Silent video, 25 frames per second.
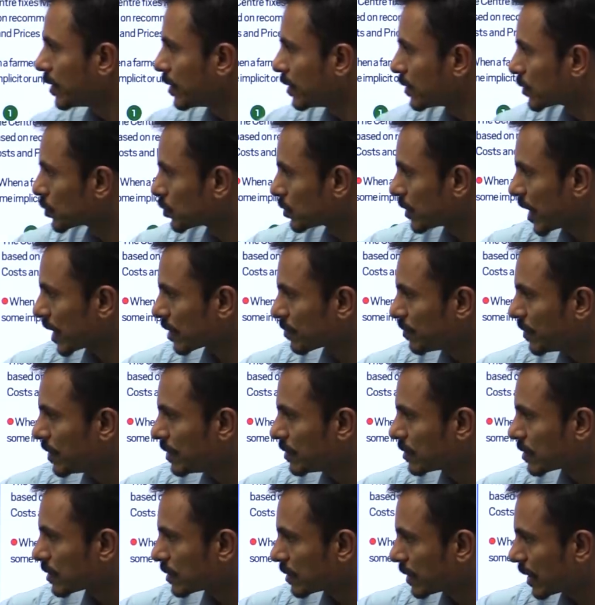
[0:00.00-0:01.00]
So that
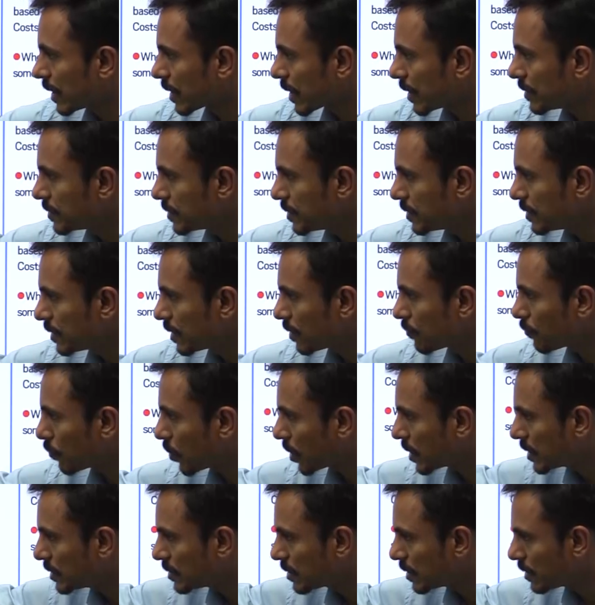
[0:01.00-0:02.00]
means they consider
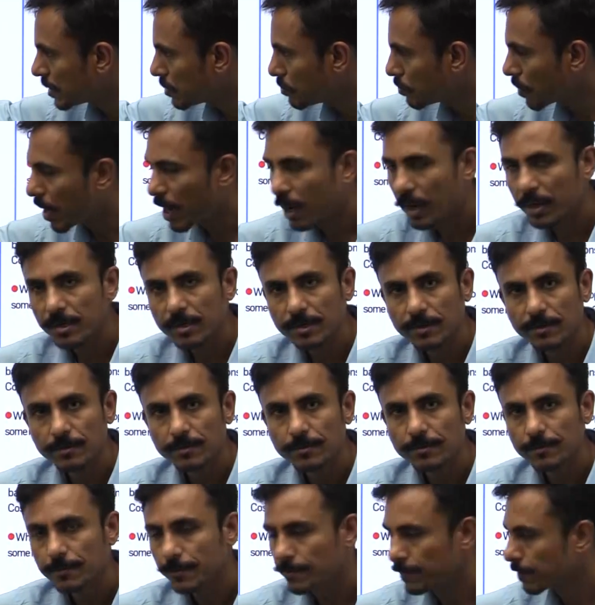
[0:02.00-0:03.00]
what is the demand
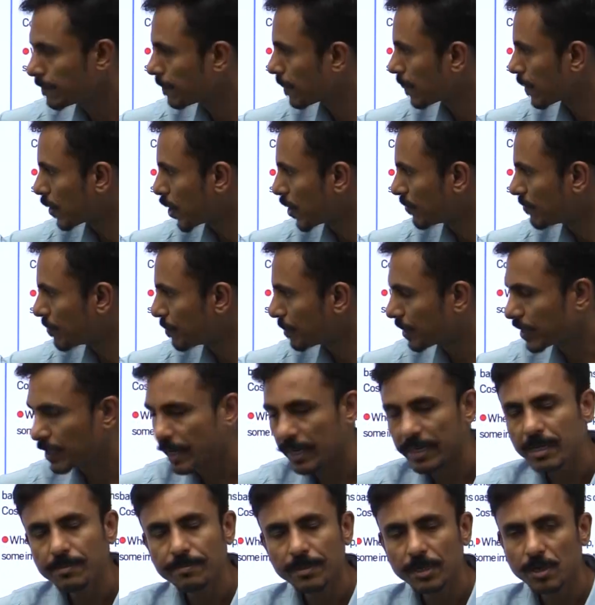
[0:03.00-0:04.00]
of
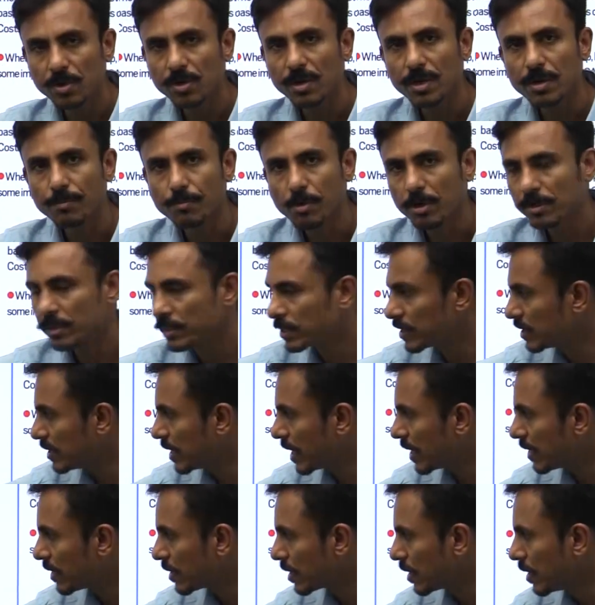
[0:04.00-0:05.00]
any particular commodity
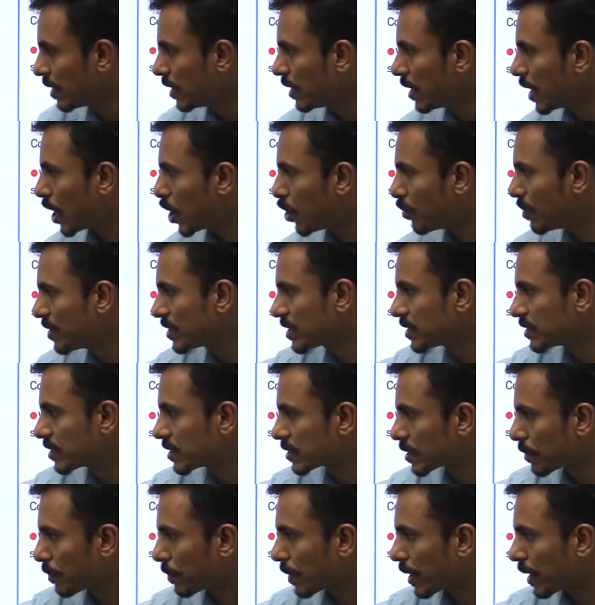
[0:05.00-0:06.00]
and how much is the
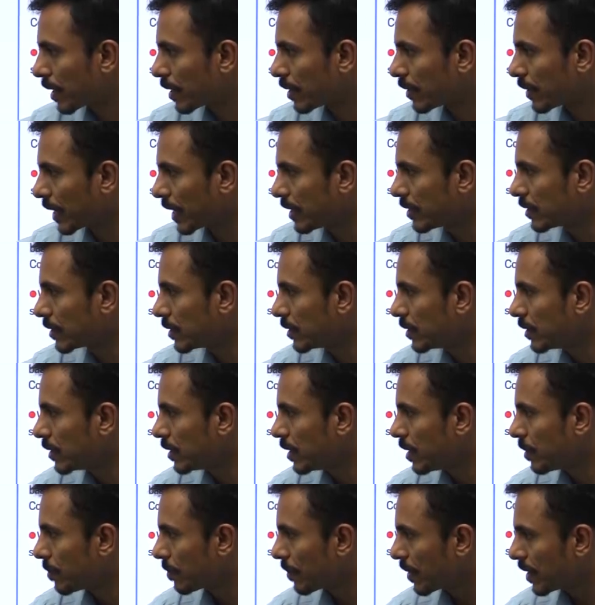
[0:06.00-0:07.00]
supply, right?
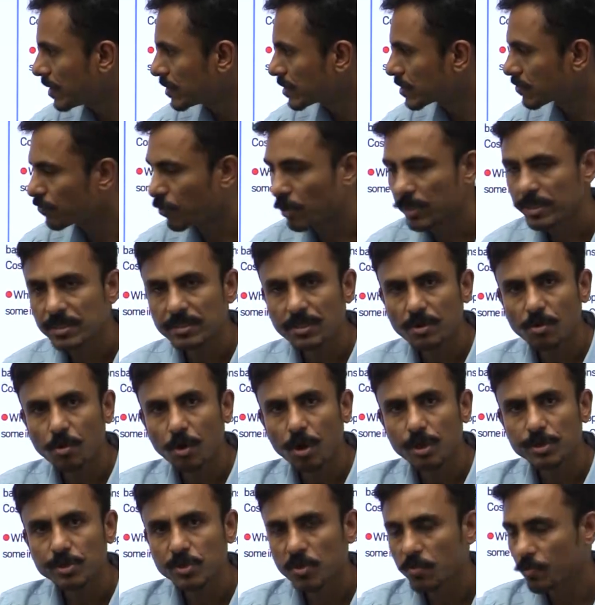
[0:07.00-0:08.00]
Plus what is the
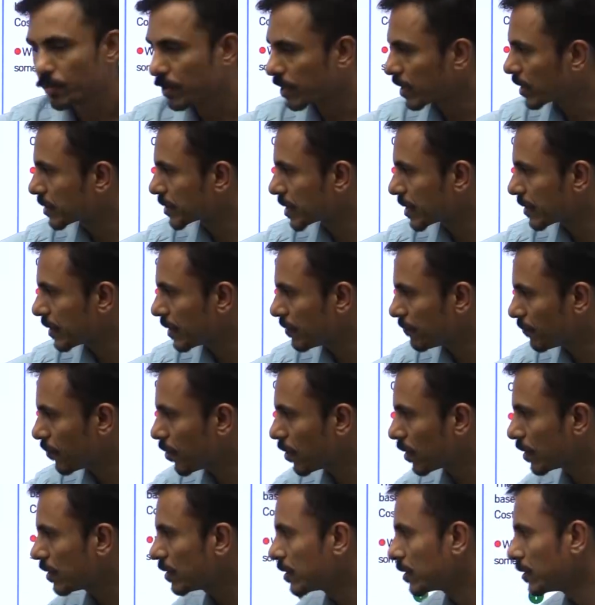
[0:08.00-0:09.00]
cost of production
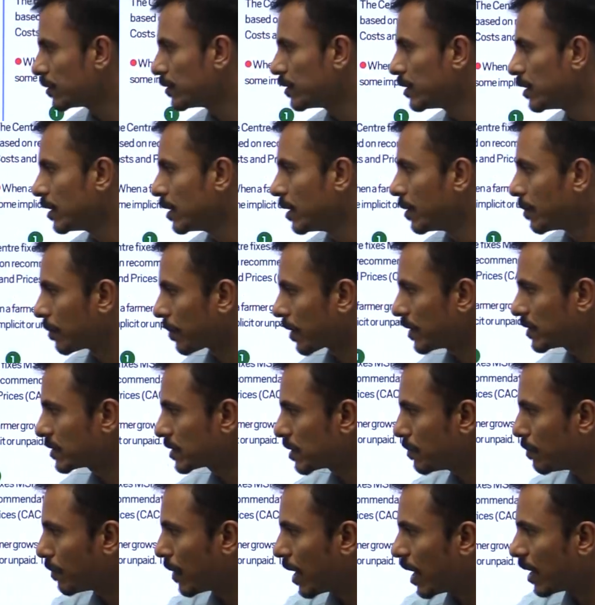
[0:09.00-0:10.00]
involved, plus
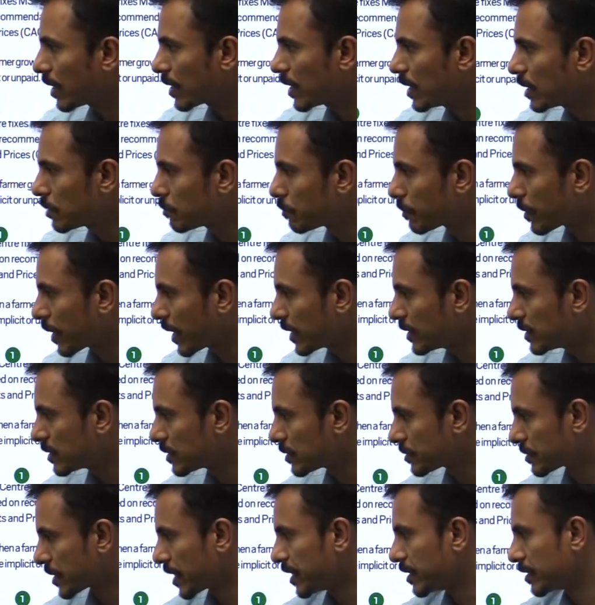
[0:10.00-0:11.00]
the market price
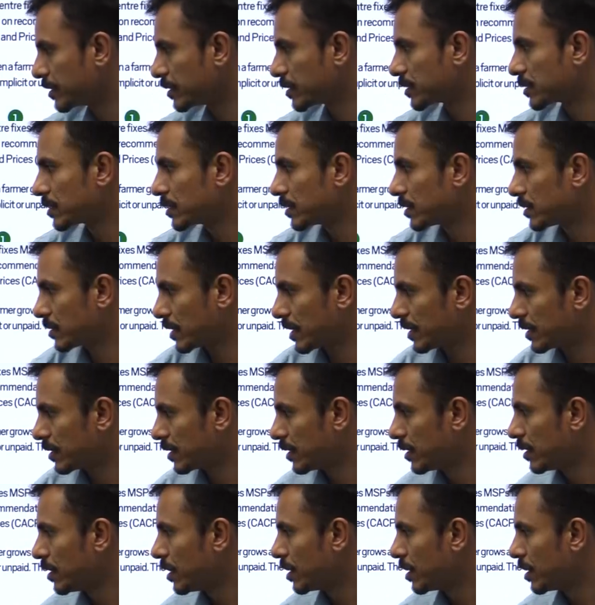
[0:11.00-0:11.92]
trends, right?